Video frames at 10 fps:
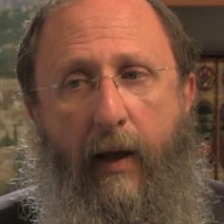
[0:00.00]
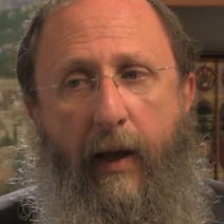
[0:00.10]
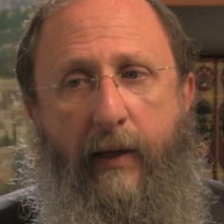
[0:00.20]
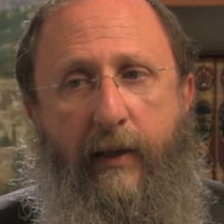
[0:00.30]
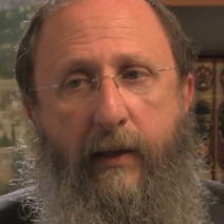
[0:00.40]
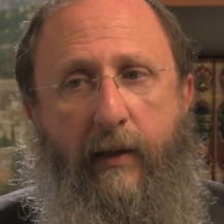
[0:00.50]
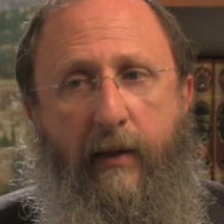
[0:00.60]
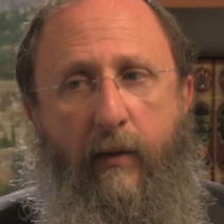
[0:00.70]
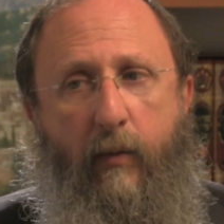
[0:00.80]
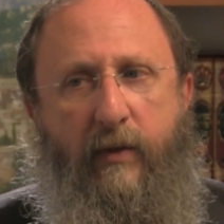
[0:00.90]
And he
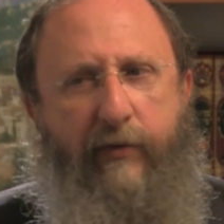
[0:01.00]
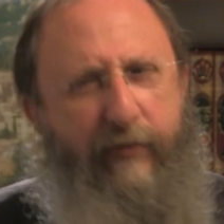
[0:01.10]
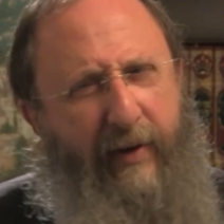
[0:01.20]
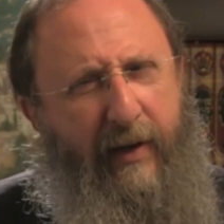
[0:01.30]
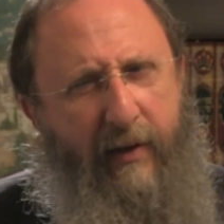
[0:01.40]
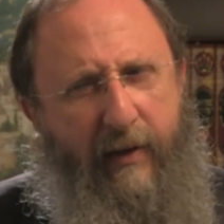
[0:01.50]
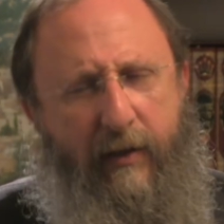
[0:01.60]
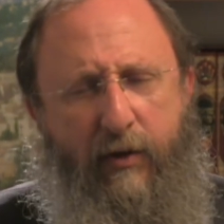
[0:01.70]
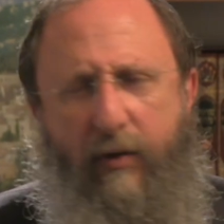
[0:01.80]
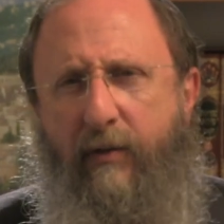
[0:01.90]
was afraid that
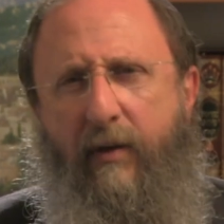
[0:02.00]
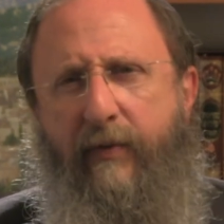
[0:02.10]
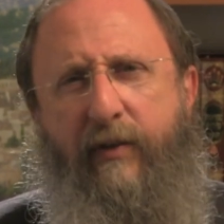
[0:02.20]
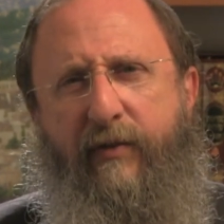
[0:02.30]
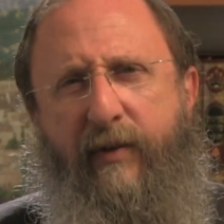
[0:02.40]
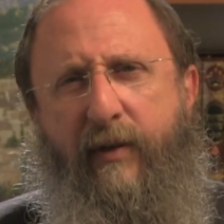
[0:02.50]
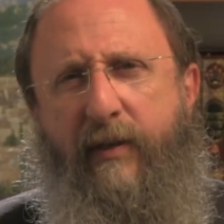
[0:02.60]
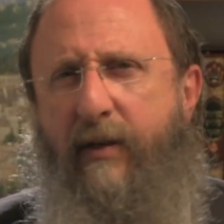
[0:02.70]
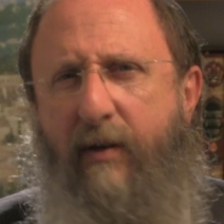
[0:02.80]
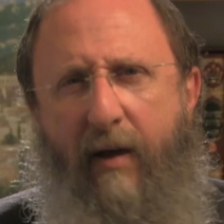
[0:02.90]
the children of Israel
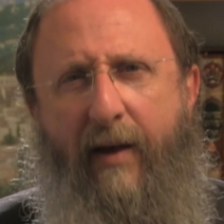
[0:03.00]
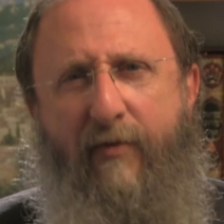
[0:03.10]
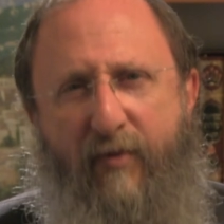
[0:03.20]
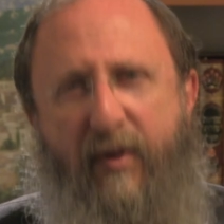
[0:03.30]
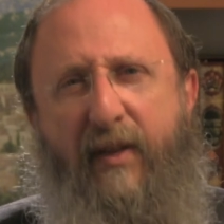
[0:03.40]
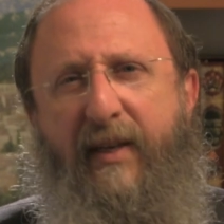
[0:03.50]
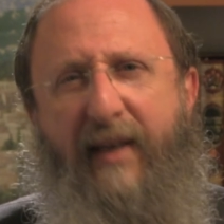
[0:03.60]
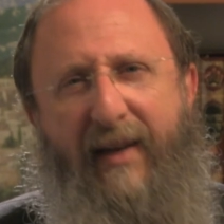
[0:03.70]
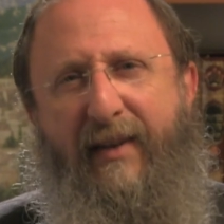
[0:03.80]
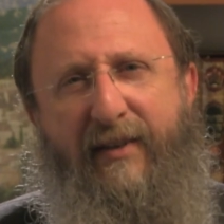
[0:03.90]
did not really
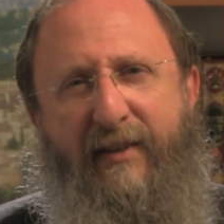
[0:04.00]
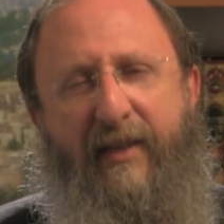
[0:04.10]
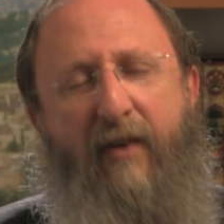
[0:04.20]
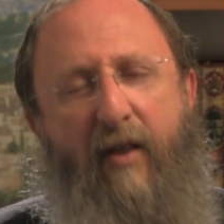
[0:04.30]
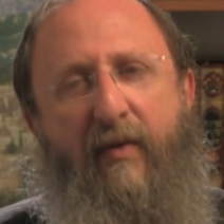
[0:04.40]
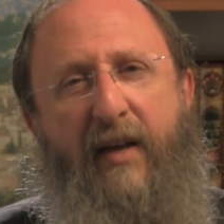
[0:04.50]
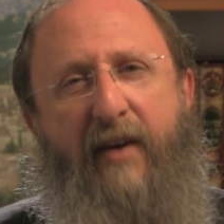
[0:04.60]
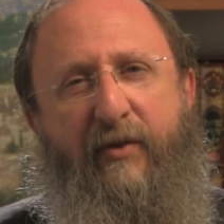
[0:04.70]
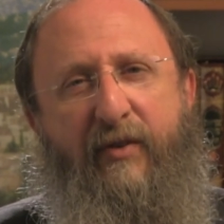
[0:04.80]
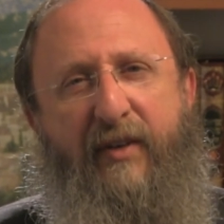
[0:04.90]
get it, did not really
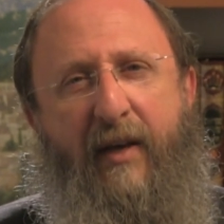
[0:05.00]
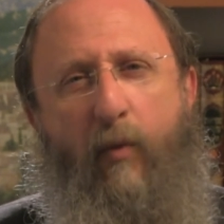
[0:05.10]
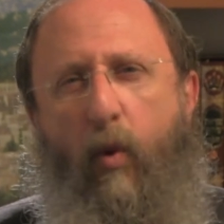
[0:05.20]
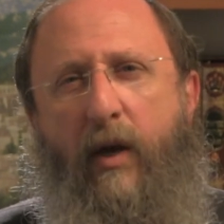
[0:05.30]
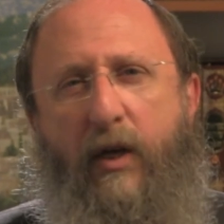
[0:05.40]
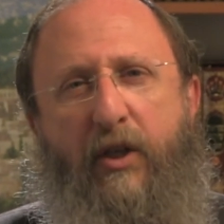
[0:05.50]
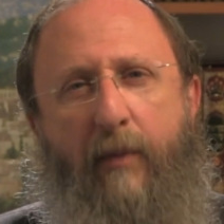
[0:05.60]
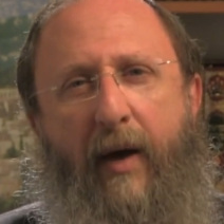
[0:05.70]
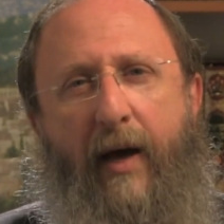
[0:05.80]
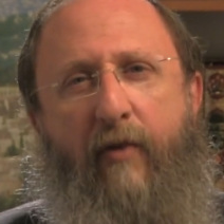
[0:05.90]
understand what
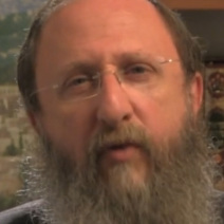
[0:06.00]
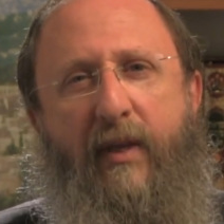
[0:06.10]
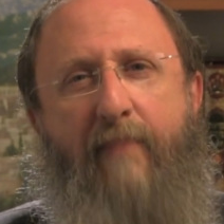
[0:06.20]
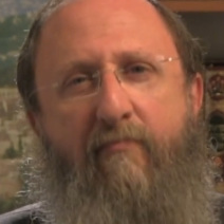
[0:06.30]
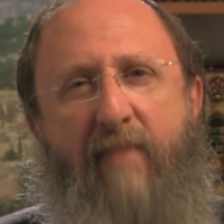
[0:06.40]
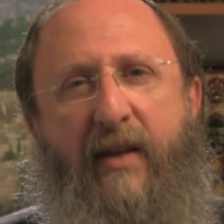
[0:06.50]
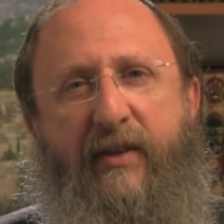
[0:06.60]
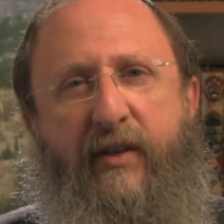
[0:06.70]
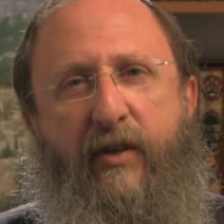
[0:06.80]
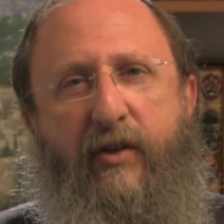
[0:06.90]
Shabbat really
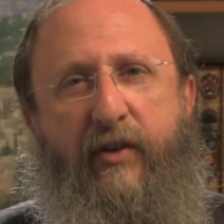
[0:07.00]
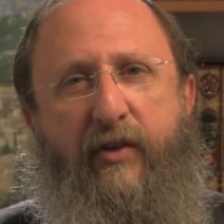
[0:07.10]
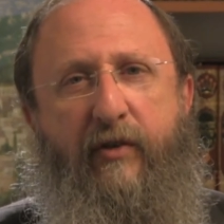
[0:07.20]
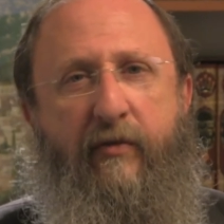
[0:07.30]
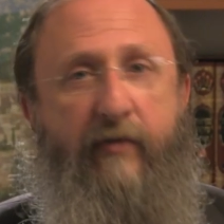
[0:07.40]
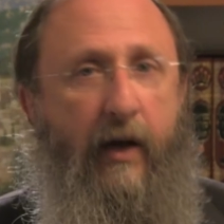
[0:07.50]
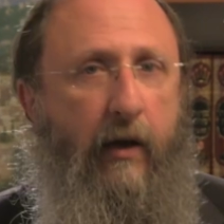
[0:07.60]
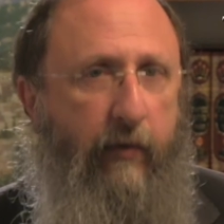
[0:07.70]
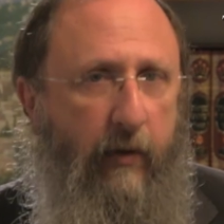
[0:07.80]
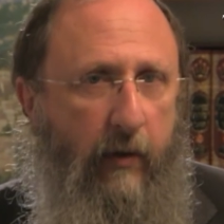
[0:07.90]
meant to the
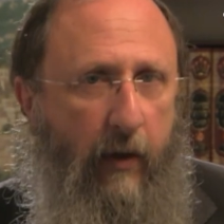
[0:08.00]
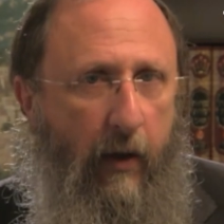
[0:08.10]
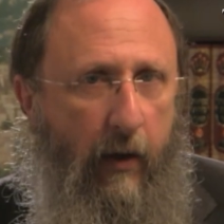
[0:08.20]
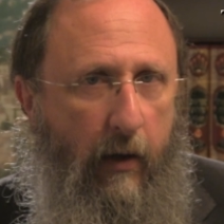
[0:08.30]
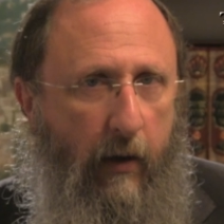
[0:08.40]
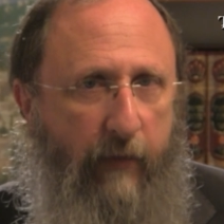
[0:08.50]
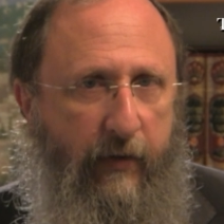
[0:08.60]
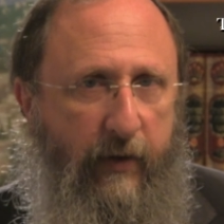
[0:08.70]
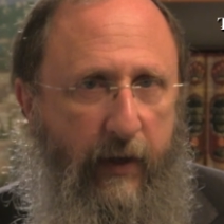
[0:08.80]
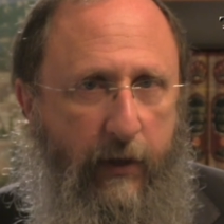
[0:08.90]
survival of
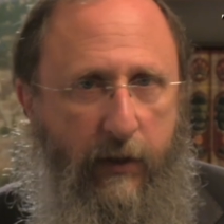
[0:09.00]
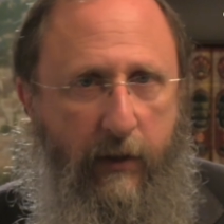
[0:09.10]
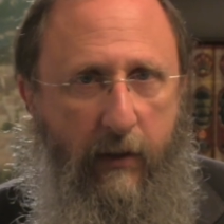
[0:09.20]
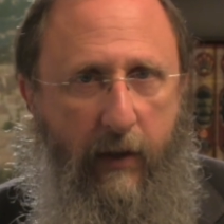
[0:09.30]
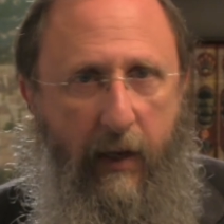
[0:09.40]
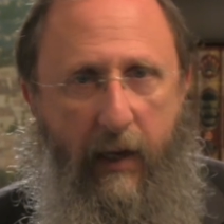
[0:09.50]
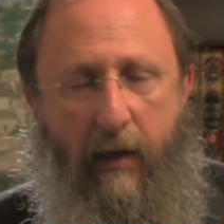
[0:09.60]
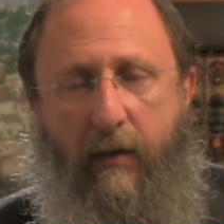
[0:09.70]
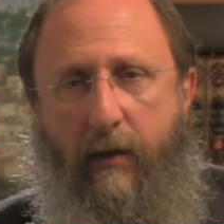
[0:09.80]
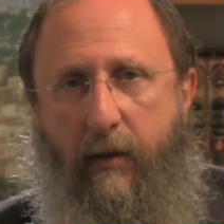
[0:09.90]
the nation
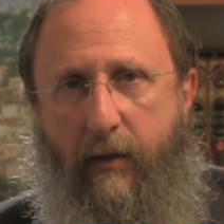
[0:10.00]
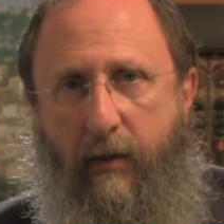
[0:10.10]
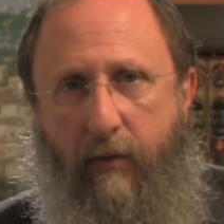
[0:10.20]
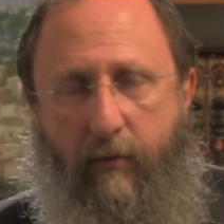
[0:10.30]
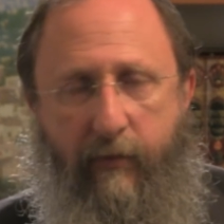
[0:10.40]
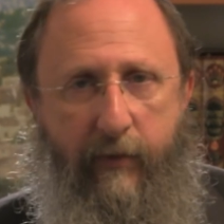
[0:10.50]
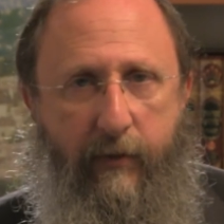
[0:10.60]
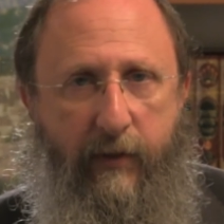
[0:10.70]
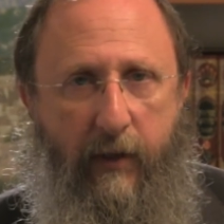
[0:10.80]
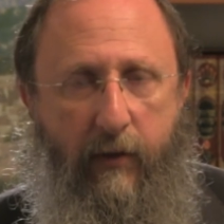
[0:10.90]
and the
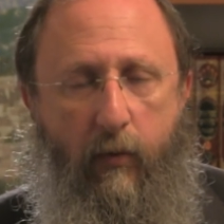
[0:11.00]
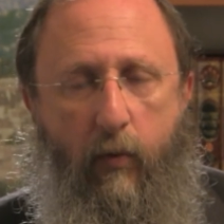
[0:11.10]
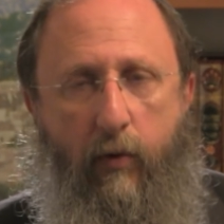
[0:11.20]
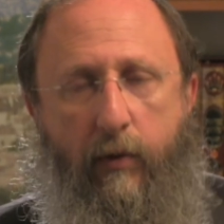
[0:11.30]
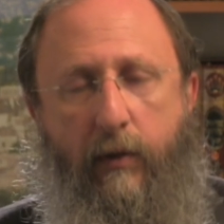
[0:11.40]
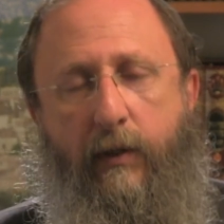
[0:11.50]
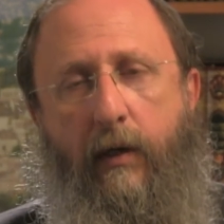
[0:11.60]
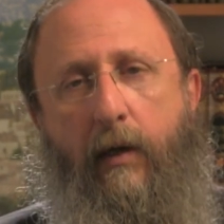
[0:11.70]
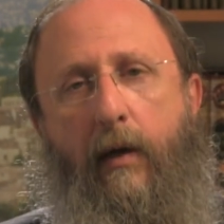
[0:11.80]
universe and the world.